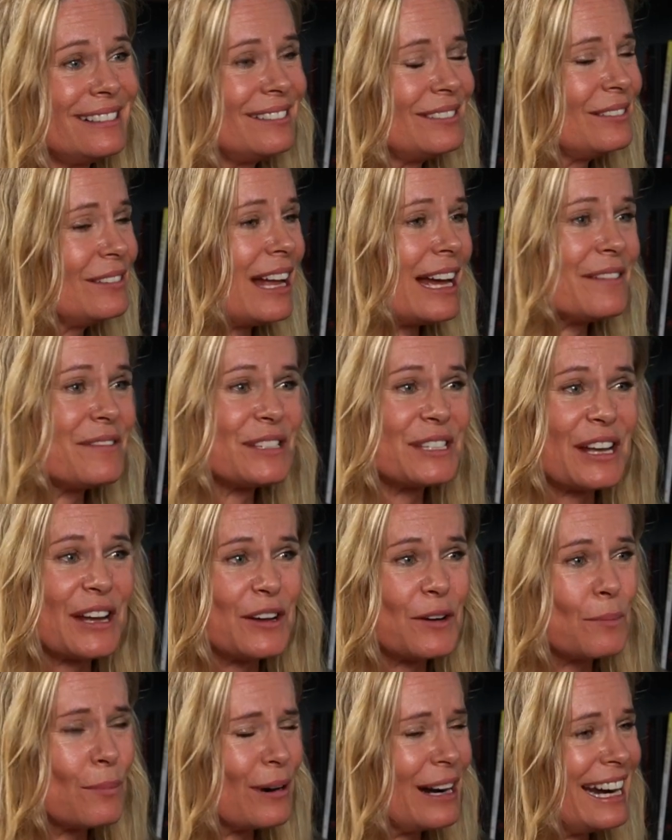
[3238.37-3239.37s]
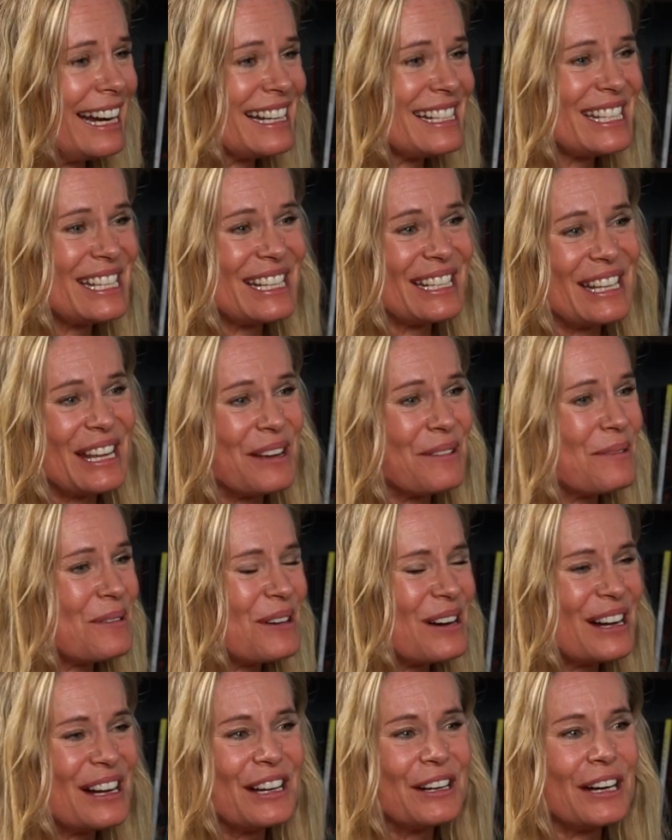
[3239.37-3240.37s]
lifestyle brands that they
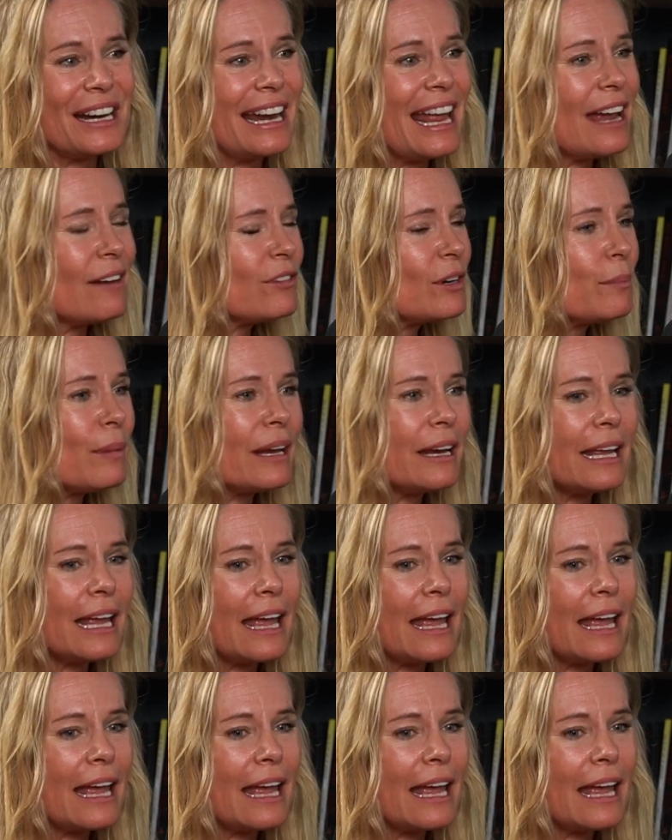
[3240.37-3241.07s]
want and everybody,